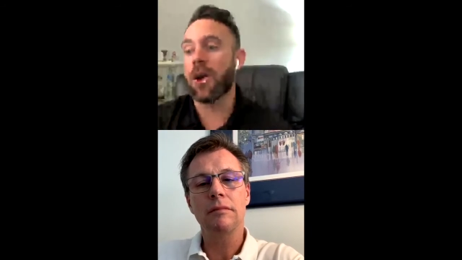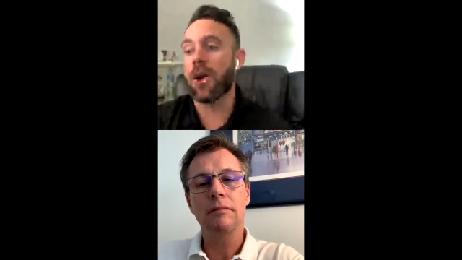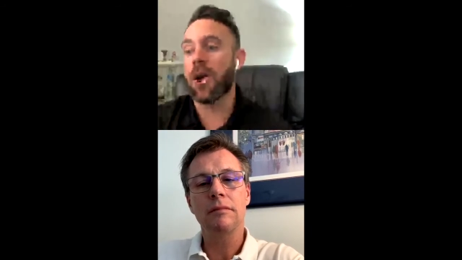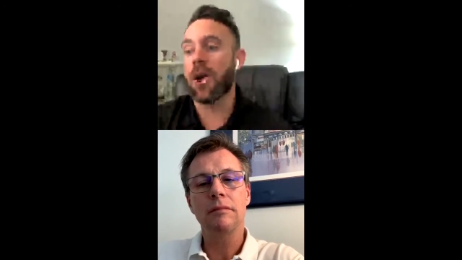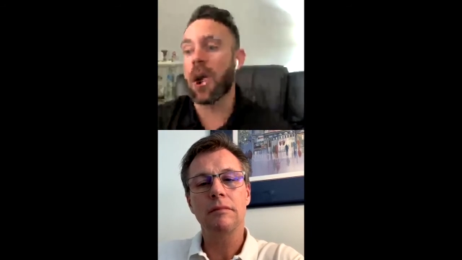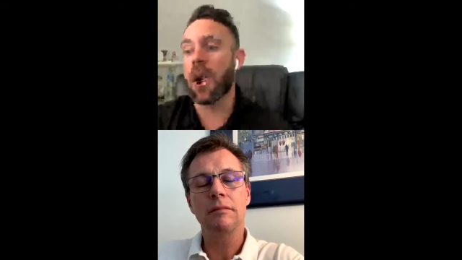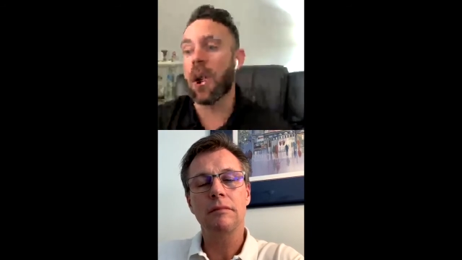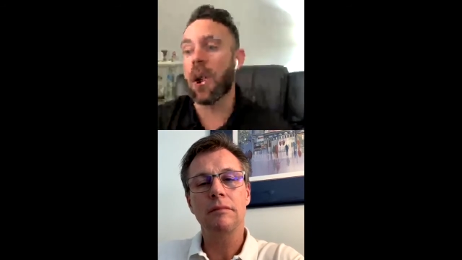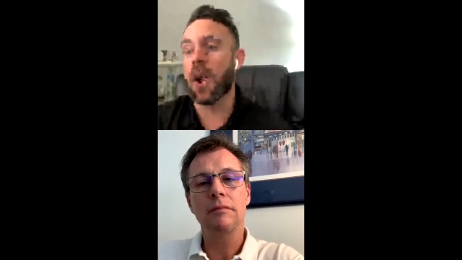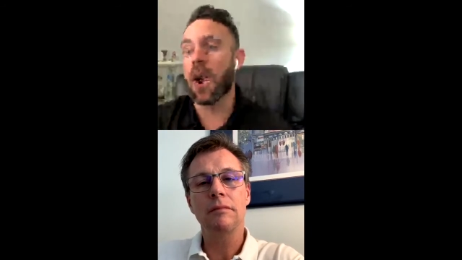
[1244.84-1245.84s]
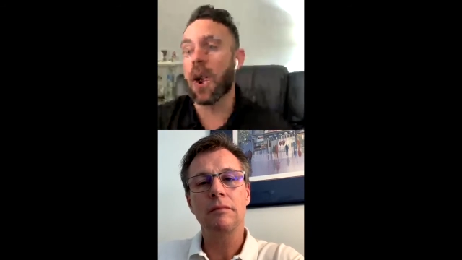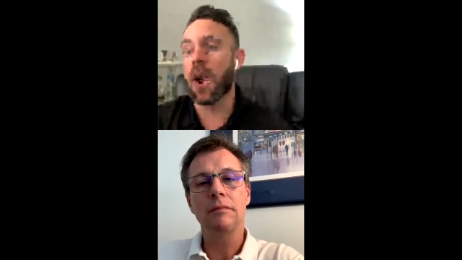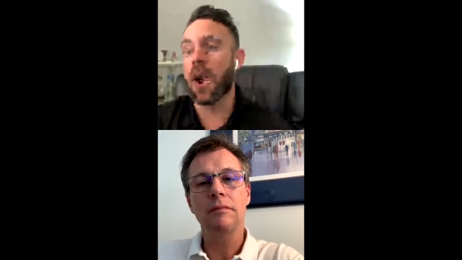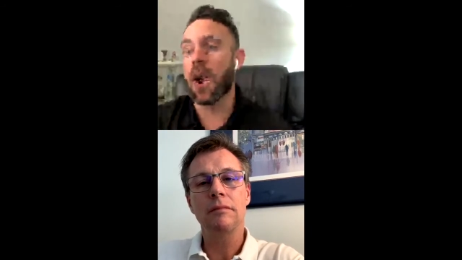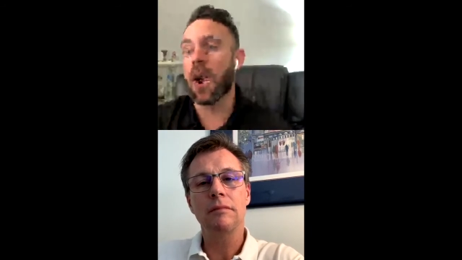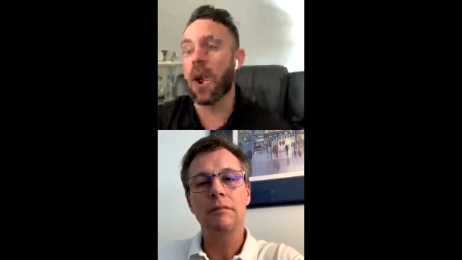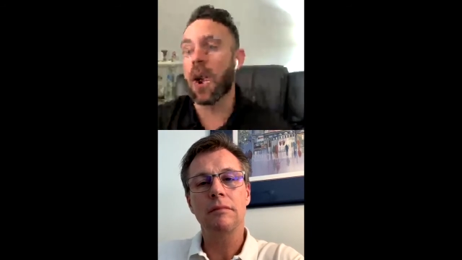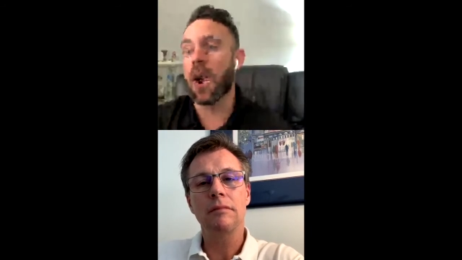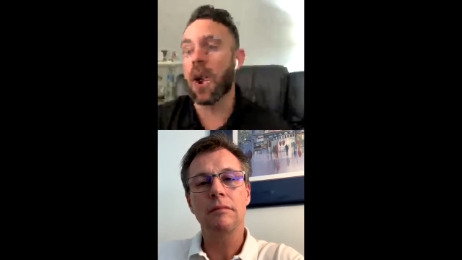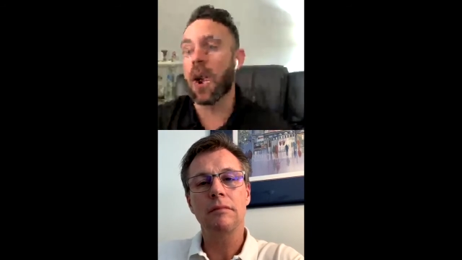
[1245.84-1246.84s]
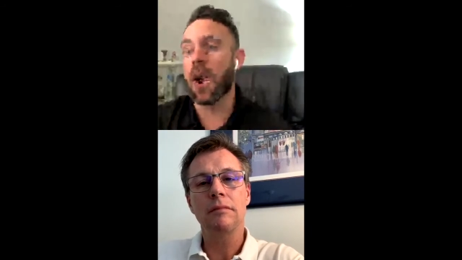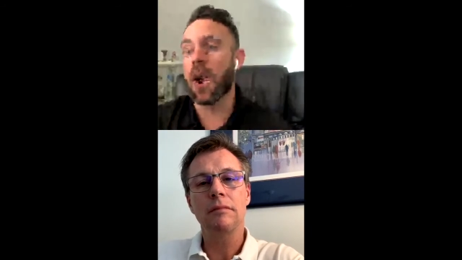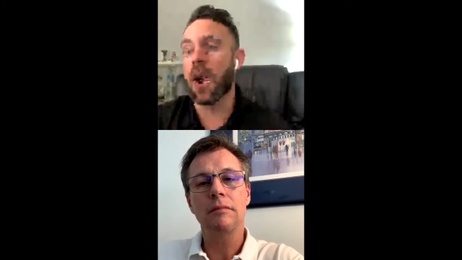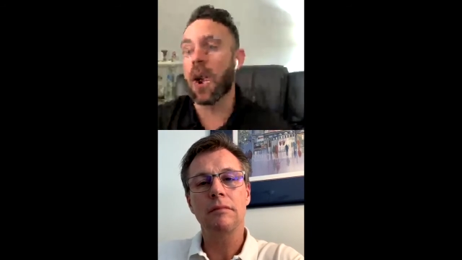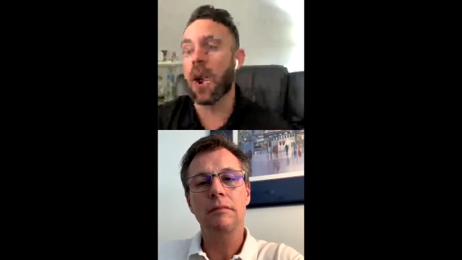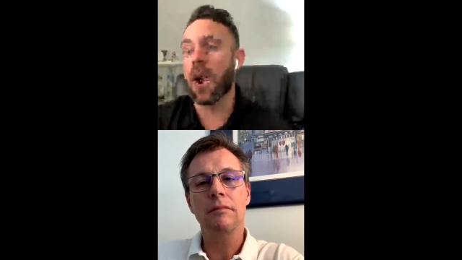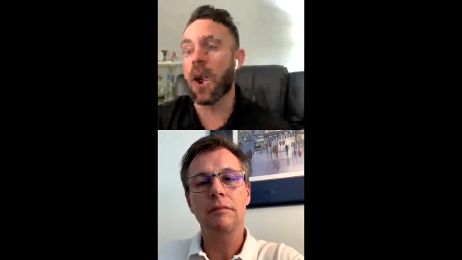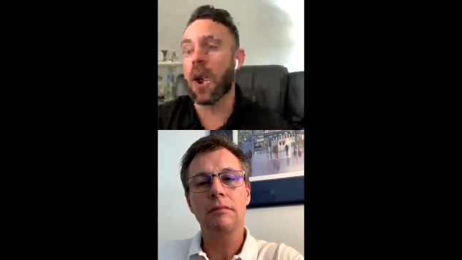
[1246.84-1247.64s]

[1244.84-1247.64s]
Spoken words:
(no one is talking)